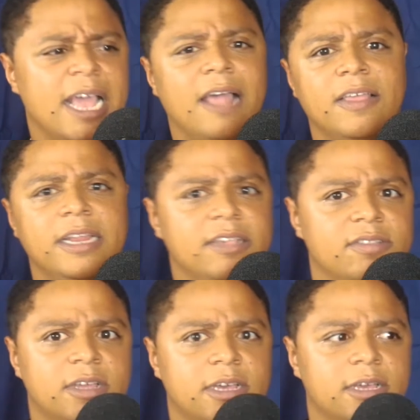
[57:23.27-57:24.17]
And then
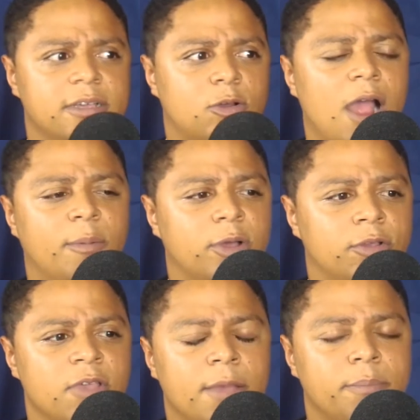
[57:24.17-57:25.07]
the Choir Boy
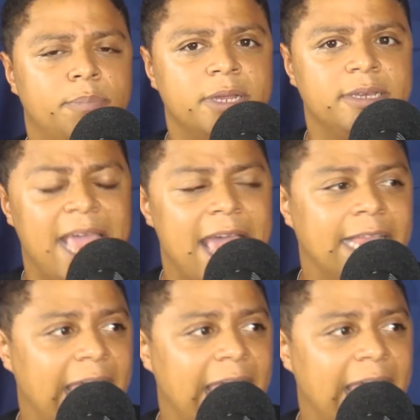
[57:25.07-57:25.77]
goes, but Dad,